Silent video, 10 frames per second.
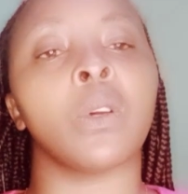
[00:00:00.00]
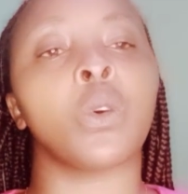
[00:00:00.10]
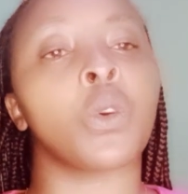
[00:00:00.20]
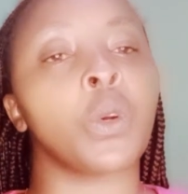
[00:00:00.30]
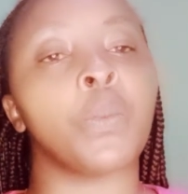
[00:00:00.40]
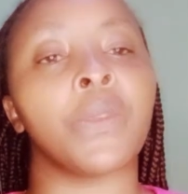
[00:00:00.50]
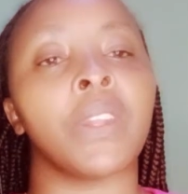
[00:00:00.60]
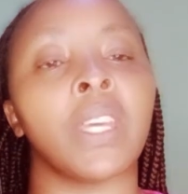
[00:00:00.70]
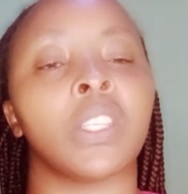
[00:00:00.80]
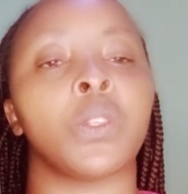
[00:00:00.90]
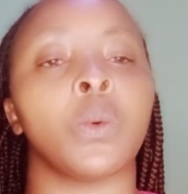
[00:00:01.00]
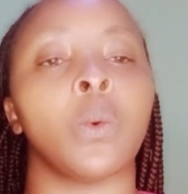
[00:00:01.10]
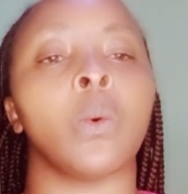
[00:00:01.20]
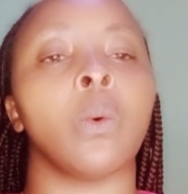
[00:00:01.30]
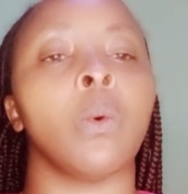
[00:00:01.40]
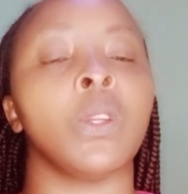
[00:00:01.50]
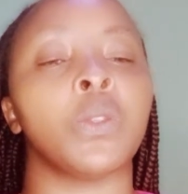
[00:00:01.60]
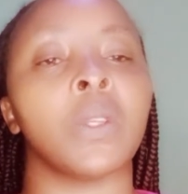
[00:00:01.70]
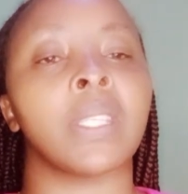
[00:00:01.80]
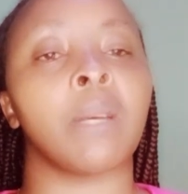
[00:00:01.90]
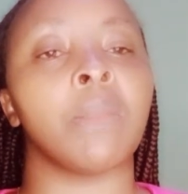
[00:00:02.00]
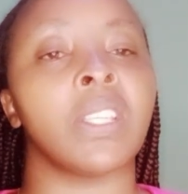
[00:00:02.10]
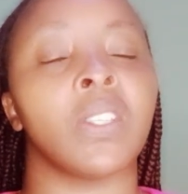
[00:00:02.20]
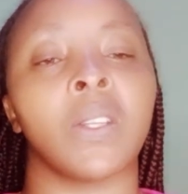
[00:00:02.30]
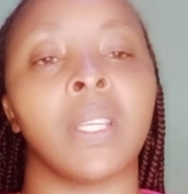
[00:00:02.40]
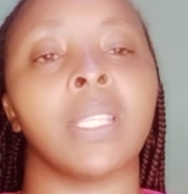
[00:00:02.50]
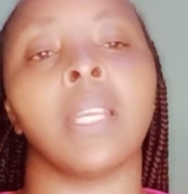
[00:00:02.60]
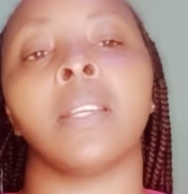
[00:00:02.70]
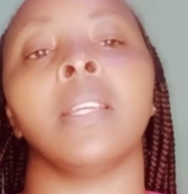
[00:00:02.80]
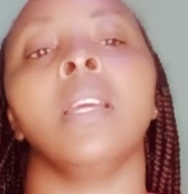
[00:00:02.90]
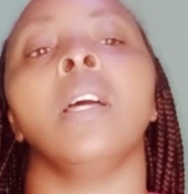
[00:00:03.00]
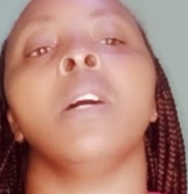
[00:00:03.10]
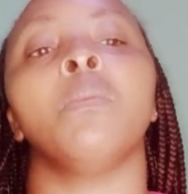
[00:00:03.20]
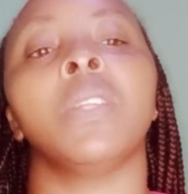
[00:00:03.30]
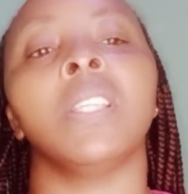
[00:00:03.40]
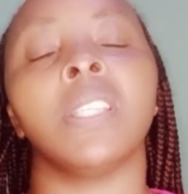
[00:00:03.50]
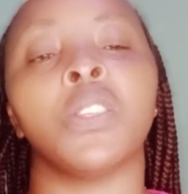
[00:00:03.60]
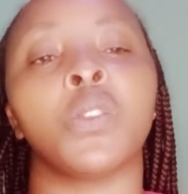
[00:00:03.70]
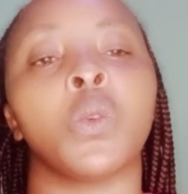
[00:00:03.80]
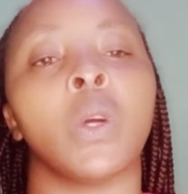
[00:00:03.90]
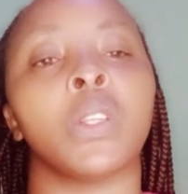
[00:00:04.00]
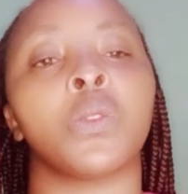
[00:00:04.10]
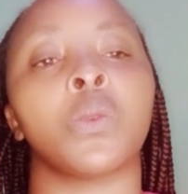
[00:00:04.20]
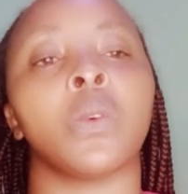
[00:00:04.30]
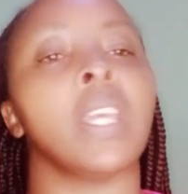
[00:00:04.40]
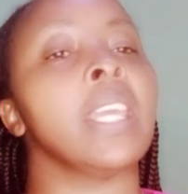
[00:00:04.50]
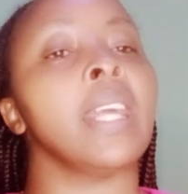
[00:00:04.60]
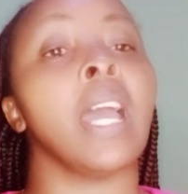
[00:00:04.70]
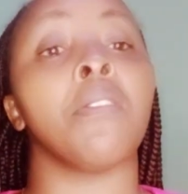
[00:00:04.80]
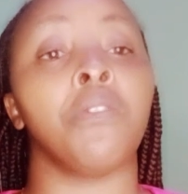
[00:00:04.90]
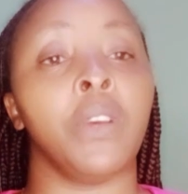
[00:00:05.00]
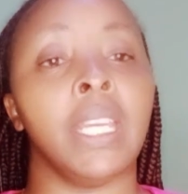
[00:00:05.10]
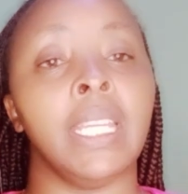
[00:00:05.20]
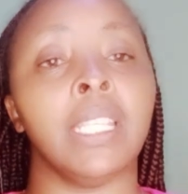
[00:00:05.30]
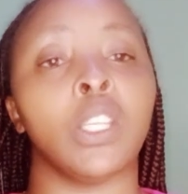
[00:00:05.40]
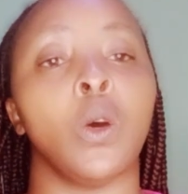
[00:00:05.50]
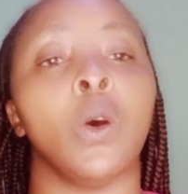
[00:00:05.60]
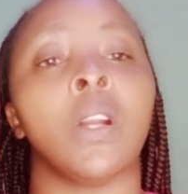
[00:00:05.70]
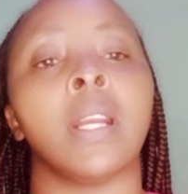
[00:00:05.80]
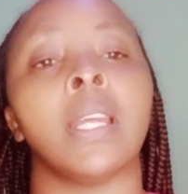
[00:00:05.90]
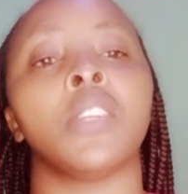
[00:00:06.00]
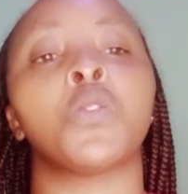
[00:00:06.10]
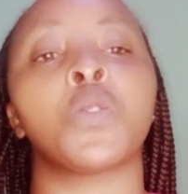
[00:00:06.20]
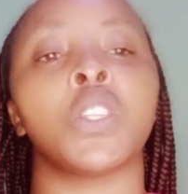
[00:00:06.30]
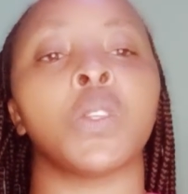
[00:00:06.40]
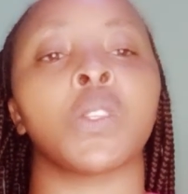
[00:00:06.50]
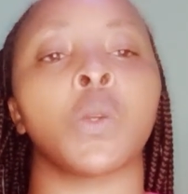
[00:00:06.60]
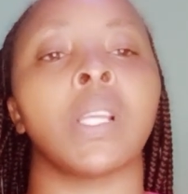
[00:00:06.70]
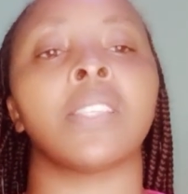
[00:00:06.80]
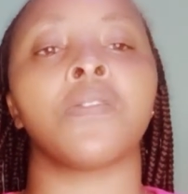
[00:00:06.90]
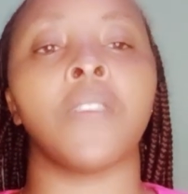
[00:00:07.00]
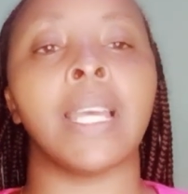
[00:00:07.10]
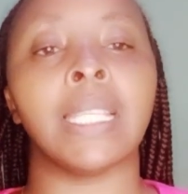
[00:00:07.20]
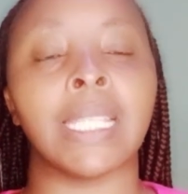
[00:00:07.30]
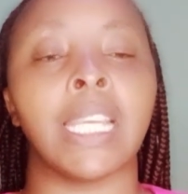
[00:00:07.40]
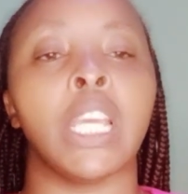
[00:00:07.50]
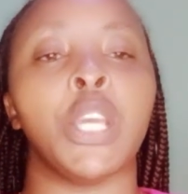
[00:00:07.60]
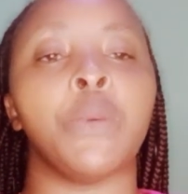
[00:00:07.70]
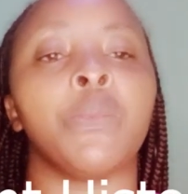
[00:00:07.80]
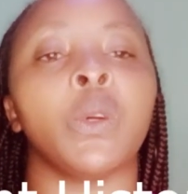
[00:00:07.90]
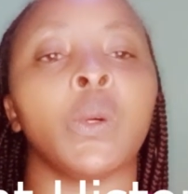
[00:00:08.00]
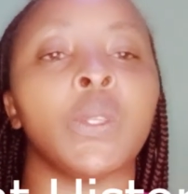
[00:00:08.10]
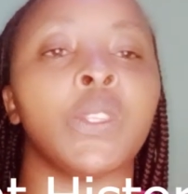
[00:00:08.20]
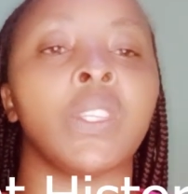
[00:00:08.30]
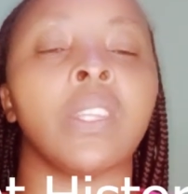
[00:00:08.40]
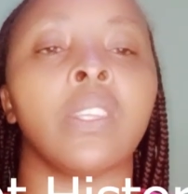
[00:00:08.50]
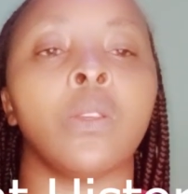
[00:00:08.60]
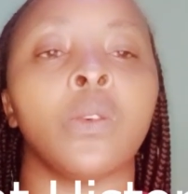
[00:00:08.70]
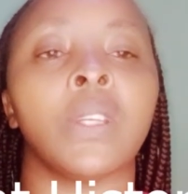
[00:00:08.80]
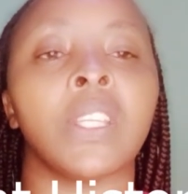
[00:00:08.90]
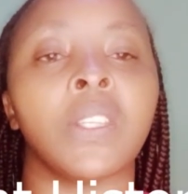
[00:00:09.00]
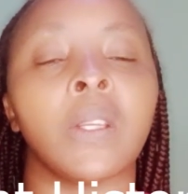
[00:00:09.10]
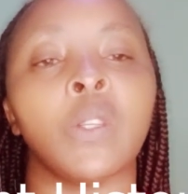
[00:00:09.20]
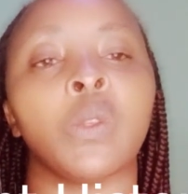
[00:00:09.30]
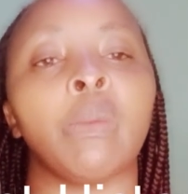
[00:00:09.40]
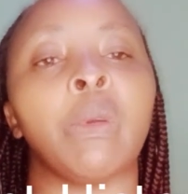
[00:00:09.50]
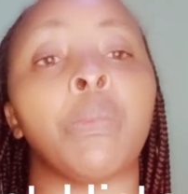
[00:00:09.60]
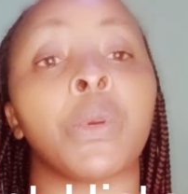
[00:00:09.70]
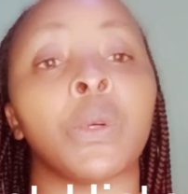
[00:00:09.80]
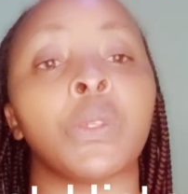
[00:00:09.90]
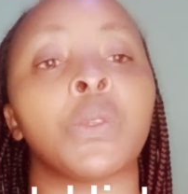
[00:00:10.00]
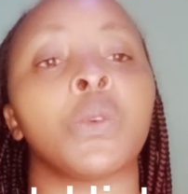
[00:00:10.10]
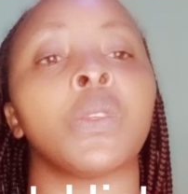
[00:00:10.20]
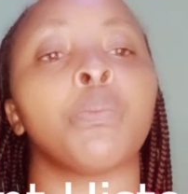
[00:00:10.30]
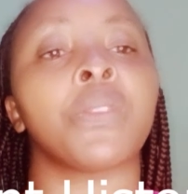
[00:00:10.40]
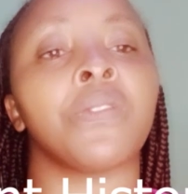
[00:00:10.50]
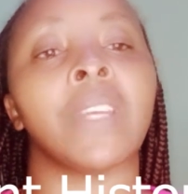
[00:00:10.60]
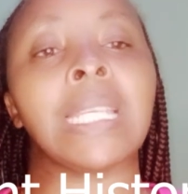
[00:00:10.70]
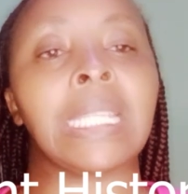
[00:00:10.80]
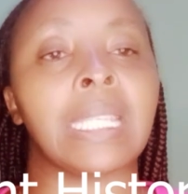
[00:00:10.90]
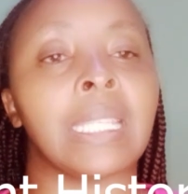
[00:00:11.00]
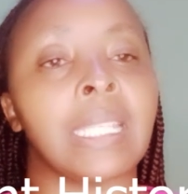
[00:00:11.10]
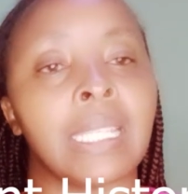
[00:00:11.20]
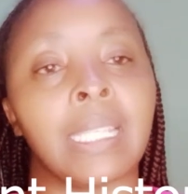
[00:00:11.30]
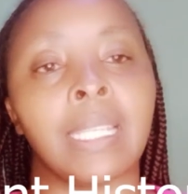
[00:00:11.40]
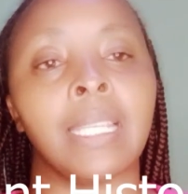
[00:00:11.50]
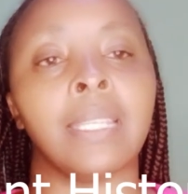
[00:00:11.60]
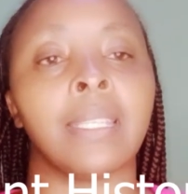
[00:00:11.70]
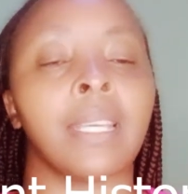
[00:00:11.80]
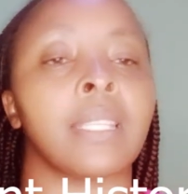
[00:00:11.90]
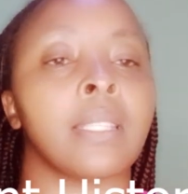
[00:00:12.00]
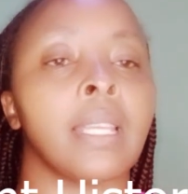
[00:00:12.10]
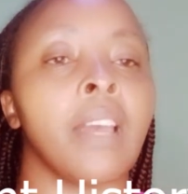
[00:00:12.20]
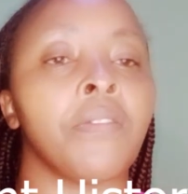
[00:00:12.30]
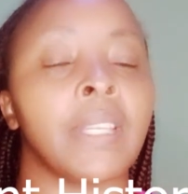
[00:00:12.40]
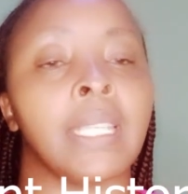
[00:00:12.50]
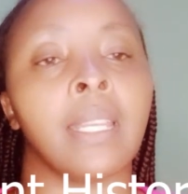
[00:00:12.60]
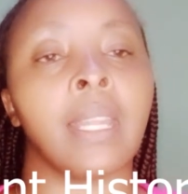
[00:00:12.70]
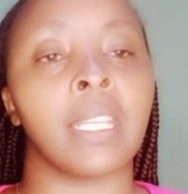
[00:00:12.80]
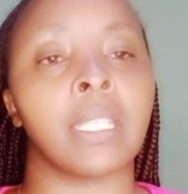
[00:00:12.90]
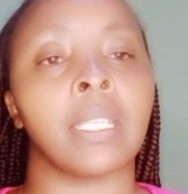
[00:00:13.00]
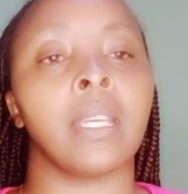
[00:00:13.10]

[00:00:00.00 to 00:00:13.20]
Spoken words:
crop that you want to establish in a nursery, please ensure to either avoid it or treat your soils first, because your nurseries will be prone to previous diseases that affected that